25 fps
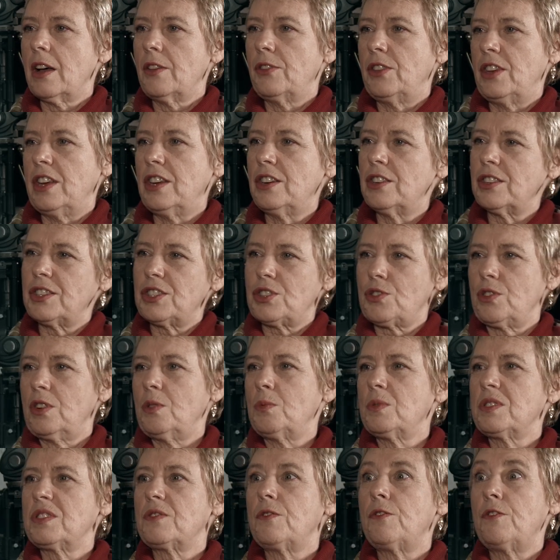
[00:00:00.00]
the industry
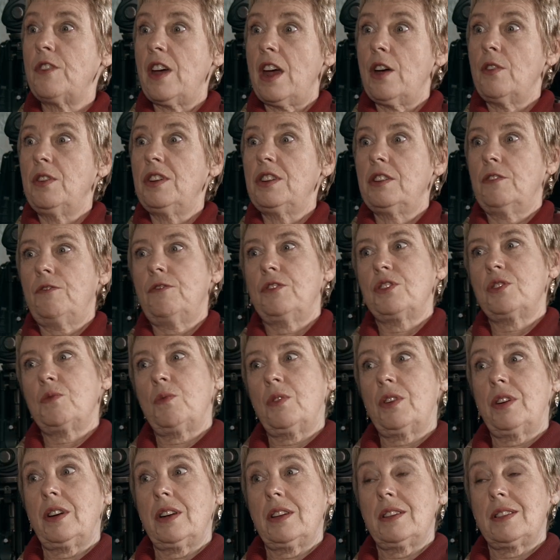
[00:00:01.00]
was very different to
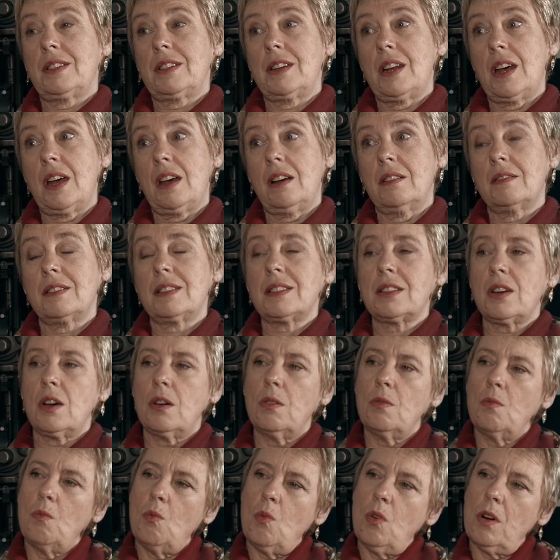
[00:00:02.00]
what it is now.
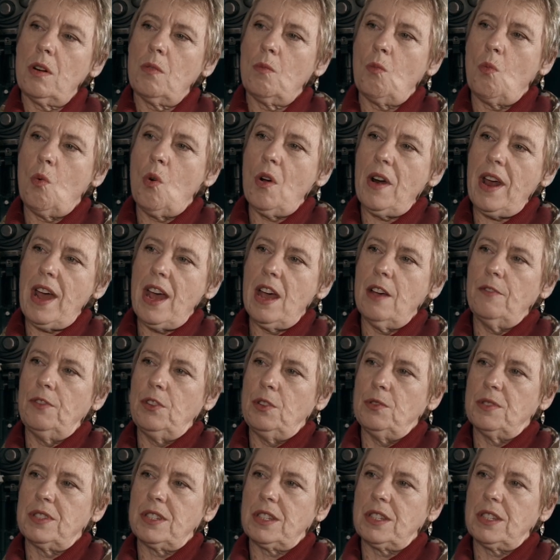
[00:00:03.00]
So what have you